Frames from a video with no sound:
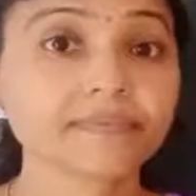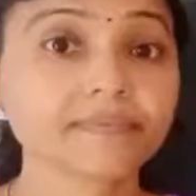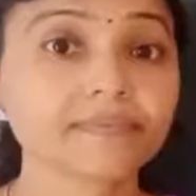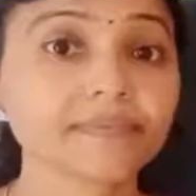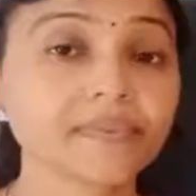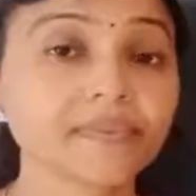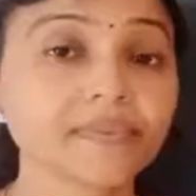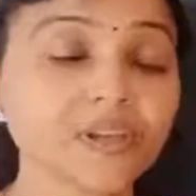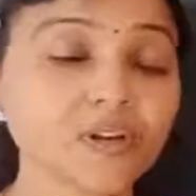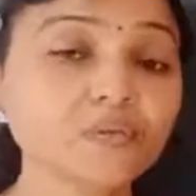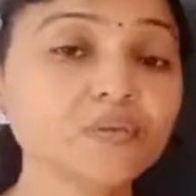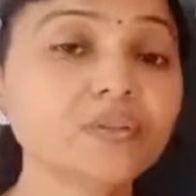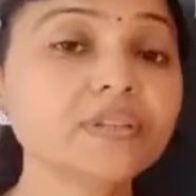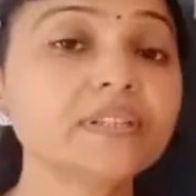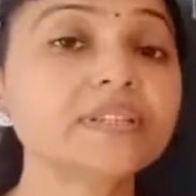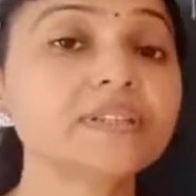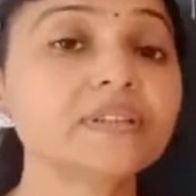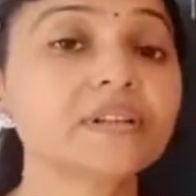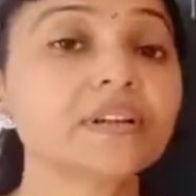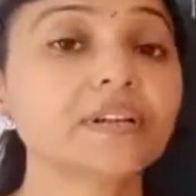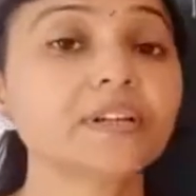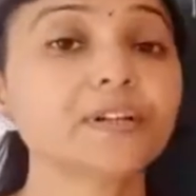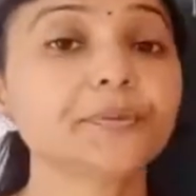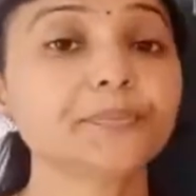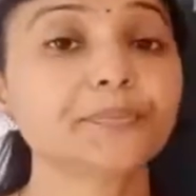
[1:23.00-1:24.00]
Now we
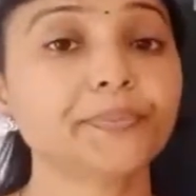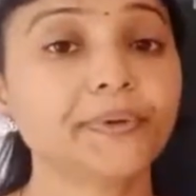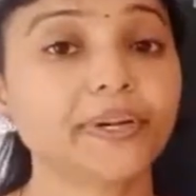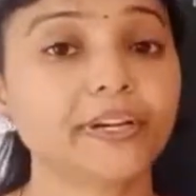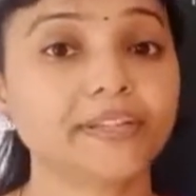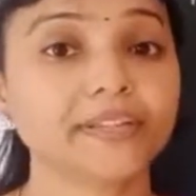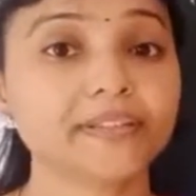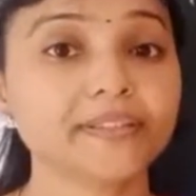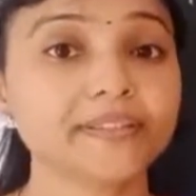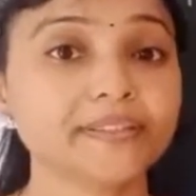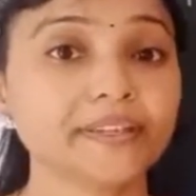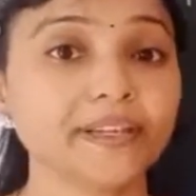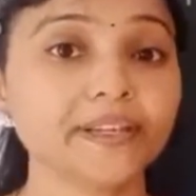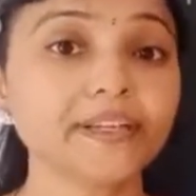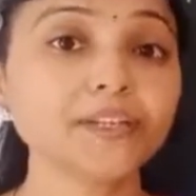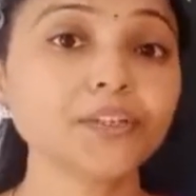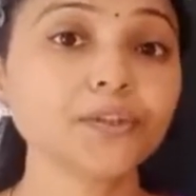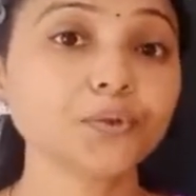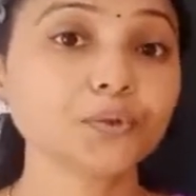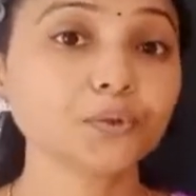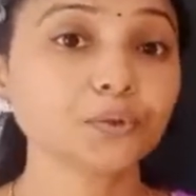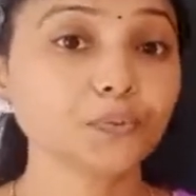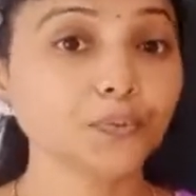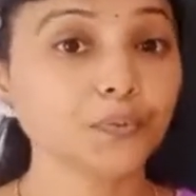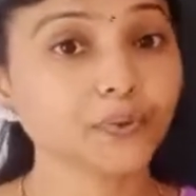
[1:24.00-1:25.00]
start practice set
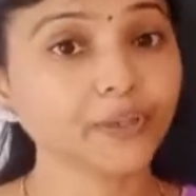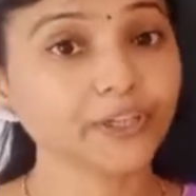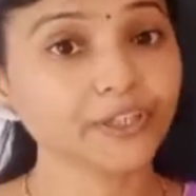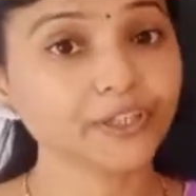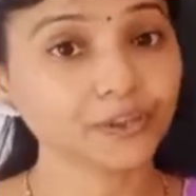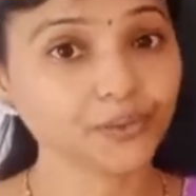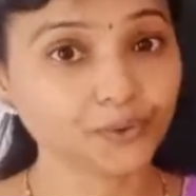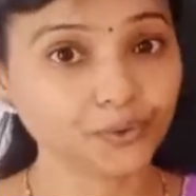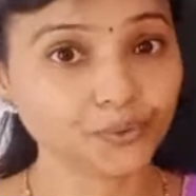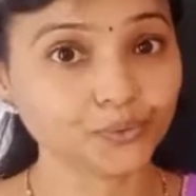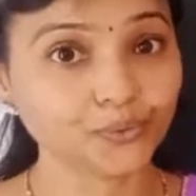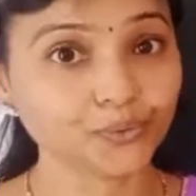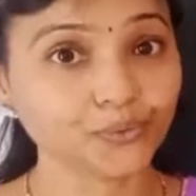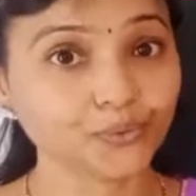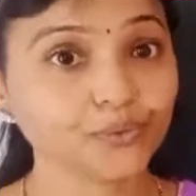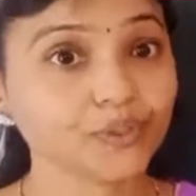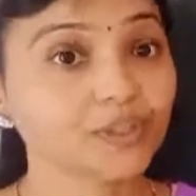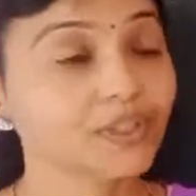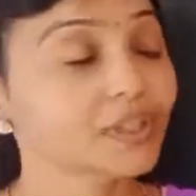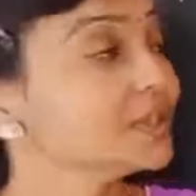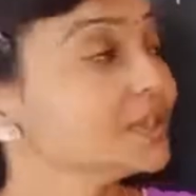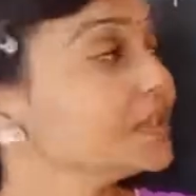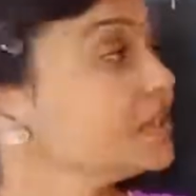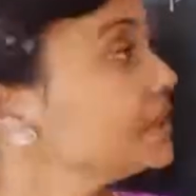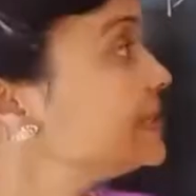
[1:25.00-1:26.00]
2.2.
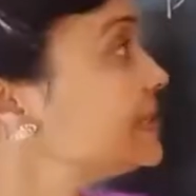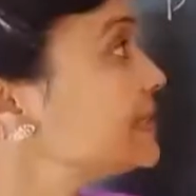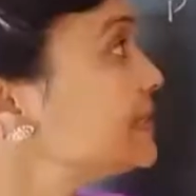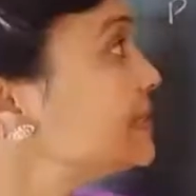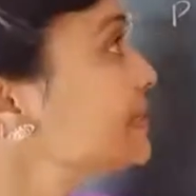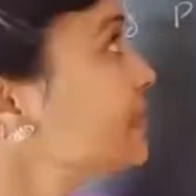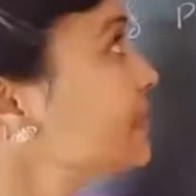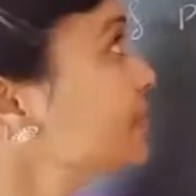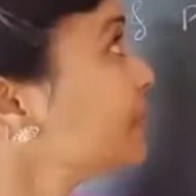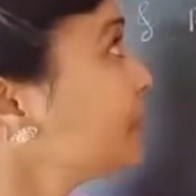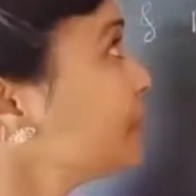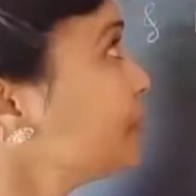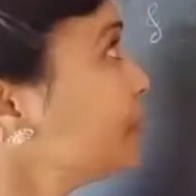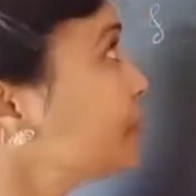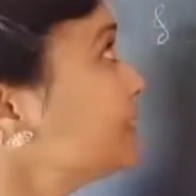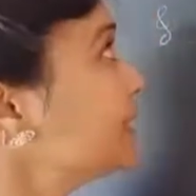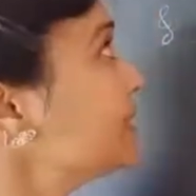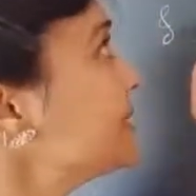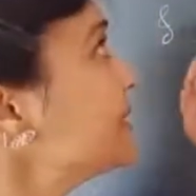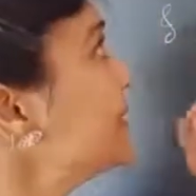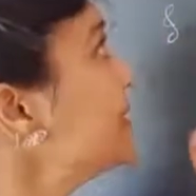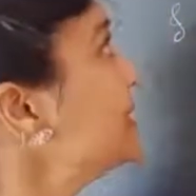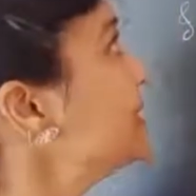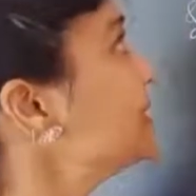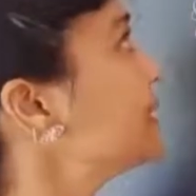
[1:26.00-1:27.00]
This is our first
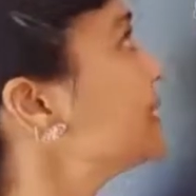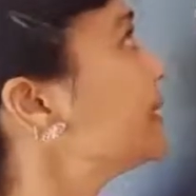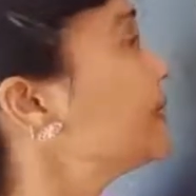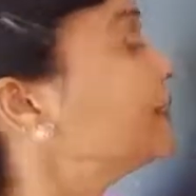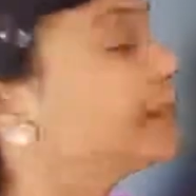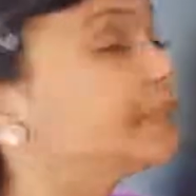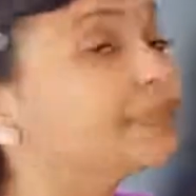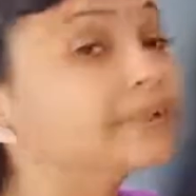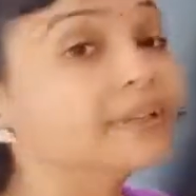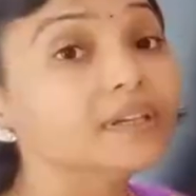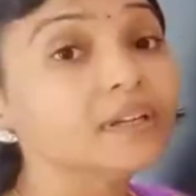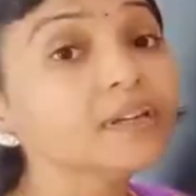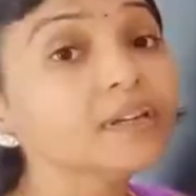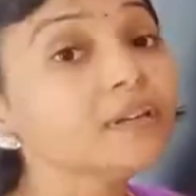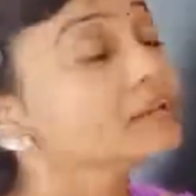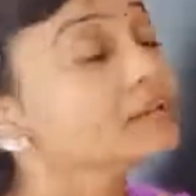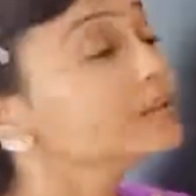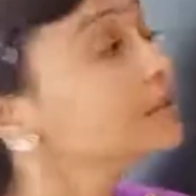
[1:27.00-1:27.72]
example.